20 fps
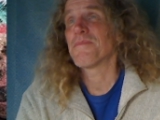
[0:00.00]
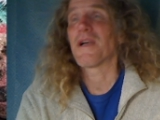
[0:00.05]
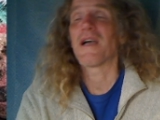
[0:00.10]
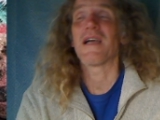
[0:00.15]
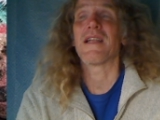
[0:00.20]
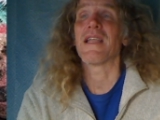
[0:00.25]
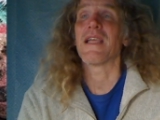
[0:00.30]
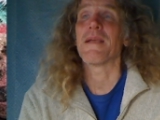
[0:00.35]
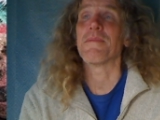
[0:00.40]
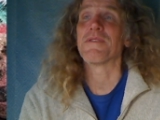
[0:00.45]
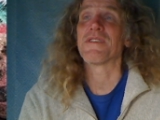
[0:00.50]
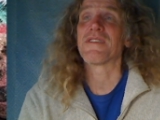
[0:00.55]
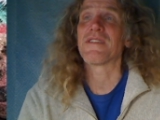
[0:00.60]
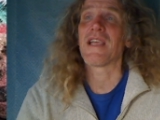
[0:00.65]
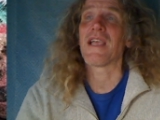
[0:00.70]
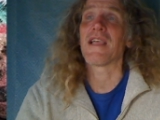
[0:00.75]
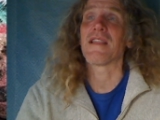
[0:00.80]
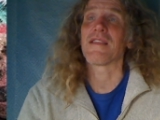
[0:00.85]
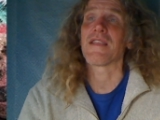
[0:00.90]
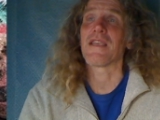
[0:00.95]
some guy named
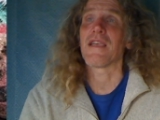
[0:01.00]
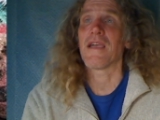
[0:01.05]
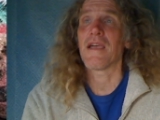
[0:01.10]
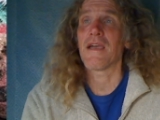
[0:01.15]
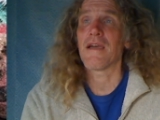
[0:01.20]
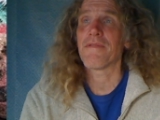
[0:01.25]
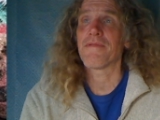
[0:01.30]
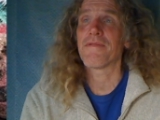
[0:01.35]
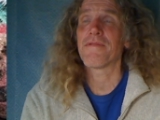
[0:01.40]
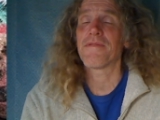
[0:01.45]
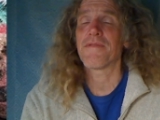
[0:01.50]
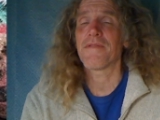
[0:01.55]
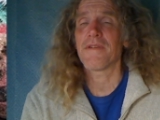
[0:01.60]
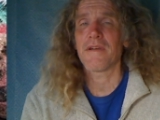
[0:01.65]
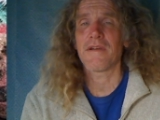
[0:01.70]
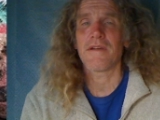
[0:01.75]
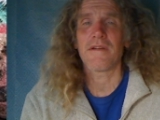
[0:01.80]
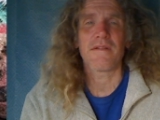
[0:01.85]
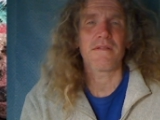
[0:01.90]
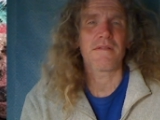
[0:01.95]
Stanley
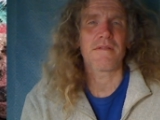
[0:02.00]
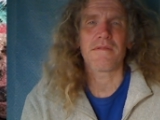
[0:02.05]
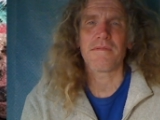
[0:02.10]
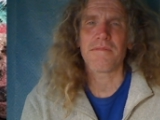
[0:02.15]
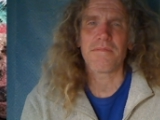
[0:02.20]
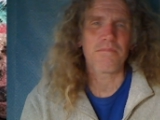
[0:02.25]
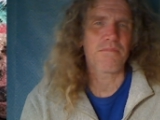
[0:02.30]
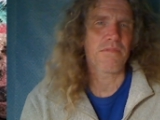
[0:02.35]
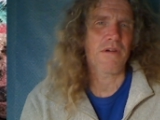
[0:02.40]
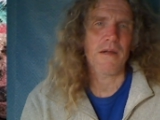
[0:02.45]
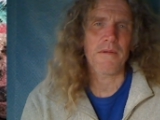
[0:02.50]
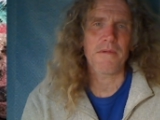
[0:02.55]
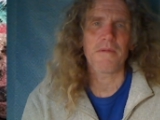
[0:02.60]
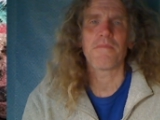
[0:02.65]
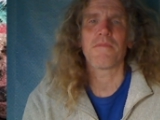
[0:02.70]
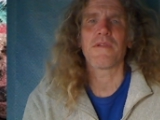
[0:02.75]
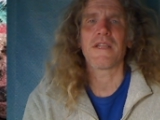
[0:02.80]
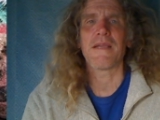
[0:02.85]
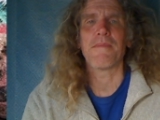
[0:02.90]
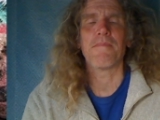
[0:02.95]
F., uh,
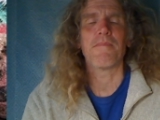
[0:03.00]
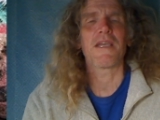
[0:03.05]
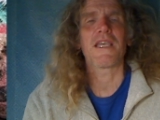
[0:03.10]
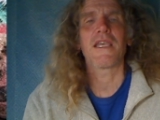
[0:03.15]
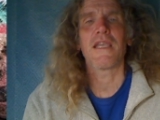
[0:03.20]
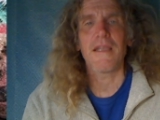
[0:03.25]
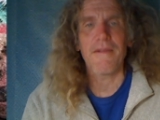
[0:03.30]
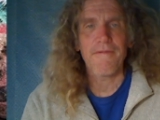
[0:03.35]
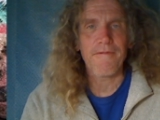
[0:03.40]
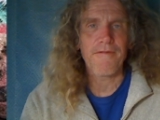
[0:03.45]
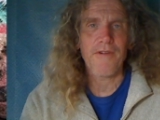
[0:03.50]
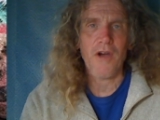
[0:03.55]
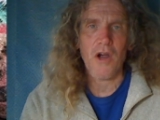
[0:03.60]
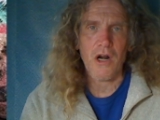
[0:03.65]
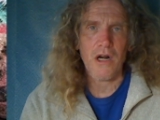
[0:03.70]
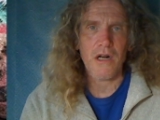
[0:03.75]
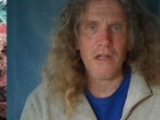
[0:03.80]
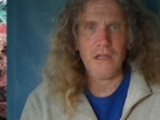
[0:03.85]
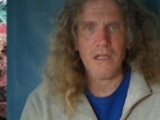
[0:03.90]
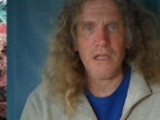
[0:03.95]
probably Mickey
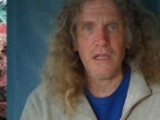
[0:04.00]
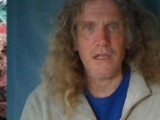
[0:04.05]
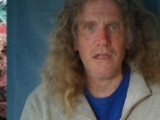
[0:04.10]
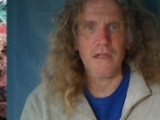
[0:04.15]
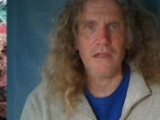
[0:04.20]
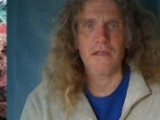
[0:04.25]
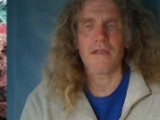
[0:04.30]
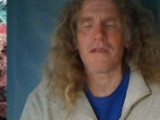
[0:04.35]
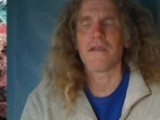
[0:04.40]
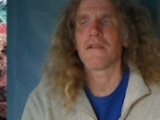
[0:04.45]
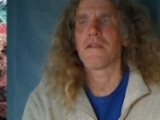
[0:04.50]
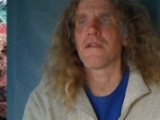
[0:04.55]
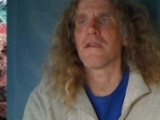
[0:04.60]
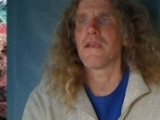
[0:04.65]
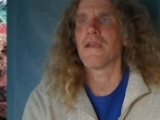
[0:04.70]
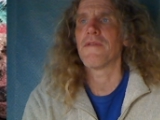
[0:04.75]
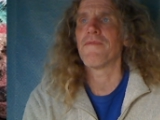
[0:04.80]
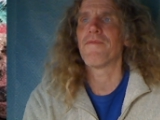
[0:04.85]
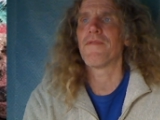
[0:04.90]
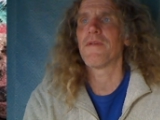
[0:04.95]
Farley,
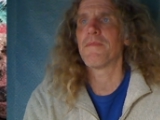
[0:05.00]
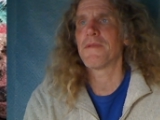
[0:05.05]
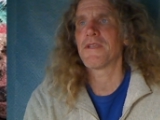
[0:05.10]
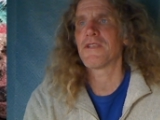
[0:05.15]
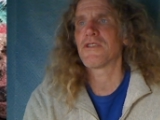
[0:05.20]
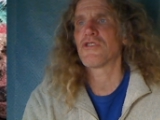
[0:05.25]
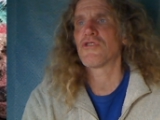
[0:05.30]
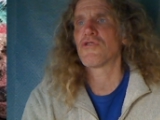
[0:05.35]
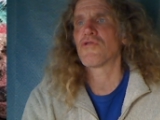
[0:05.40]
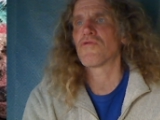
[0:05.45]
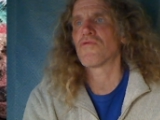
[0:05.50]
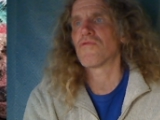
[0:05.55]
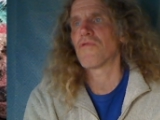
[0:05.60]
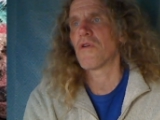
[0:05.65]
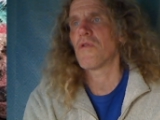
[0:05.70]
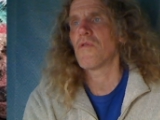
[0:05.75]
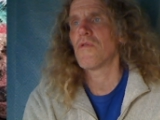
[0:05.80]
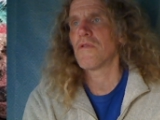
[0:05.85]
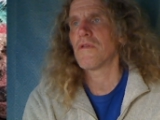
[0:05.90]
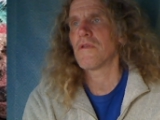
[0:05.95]
the infamous
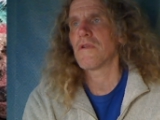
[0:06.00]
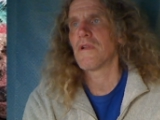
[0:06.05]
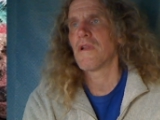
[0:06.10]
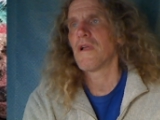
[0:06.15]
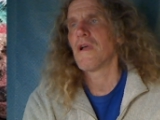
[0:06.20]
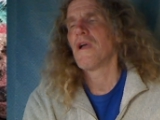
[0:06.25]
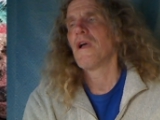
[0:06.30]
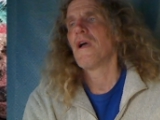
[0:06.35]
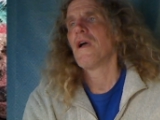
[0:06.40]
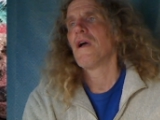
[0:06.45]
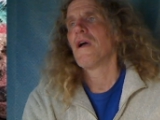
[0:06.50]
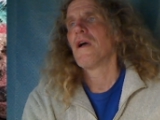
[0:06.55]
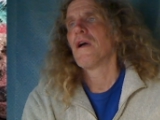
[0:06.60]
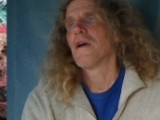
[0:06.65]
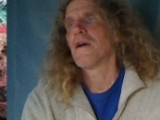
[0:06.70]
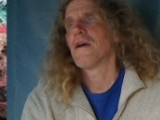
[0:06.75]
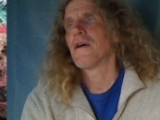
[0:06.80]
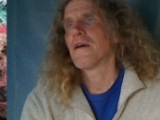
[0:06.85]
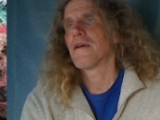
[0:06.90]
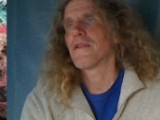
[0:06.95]
troll.
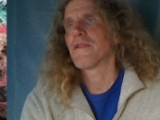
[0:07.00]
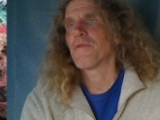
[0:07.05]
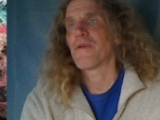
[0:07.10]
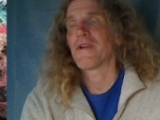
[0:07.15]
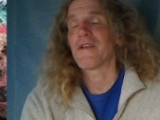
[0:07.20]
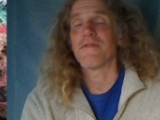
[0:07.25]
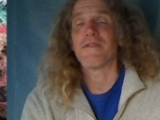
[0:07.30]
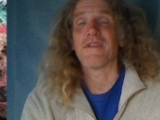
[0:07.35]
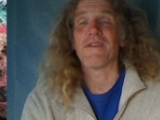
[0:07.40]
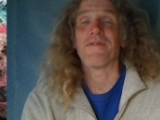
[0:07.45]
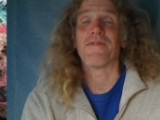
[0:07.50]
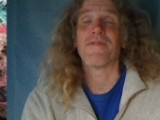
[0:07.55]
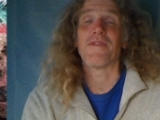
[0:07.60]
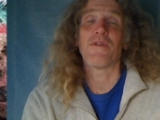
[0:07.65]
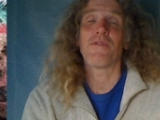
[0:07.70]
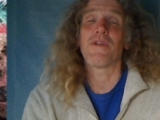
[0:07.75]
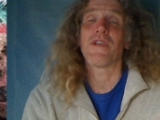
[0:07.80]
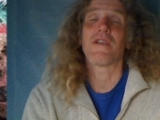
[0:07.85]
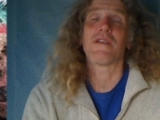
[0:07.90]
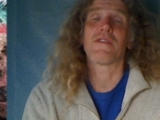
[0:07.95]
Uh, the one
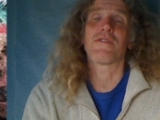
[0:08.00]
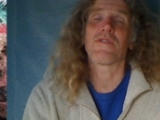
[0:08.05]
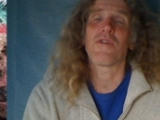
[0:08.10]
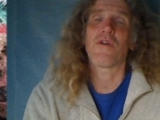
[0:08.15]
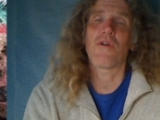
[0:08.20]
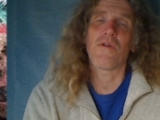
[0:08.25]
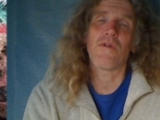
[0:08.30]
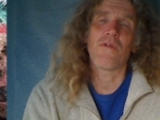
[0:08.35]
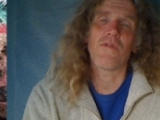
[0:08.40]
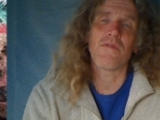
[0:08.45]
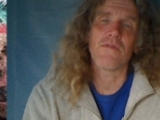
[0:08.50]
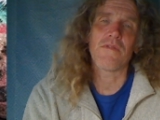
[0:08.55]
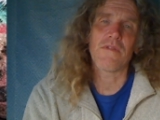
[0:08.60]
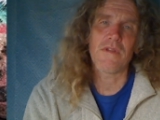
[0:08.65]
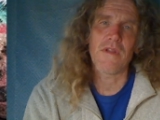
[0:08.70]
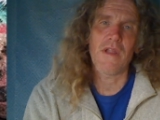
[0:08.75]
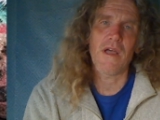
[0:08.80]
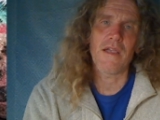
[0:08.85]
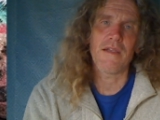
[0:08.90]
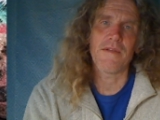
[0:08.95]
devoting his whole
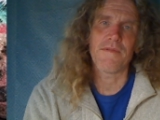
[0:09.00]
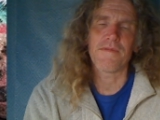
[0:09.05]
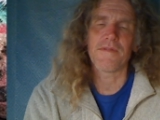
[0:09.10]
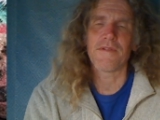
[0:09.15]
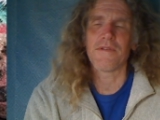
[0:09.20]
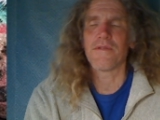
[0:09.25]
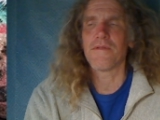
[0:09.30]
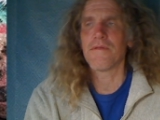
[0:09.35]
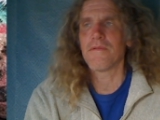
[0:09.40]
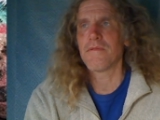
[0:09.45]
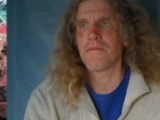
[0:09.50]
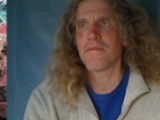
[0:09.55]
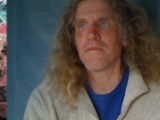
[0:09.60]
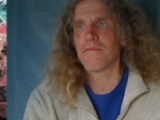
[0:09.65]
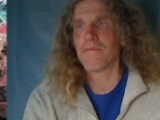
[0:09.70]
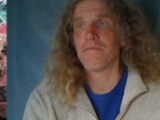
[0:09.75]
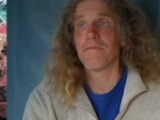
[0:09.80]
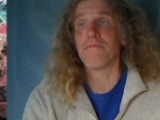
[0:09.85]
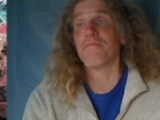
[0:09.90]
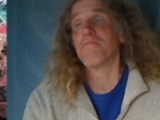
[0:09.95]
life
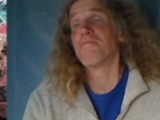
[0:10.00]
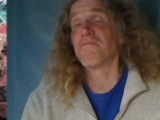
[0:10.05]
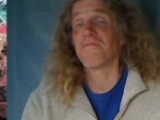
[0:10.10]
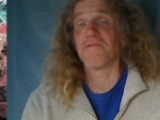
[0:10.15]
to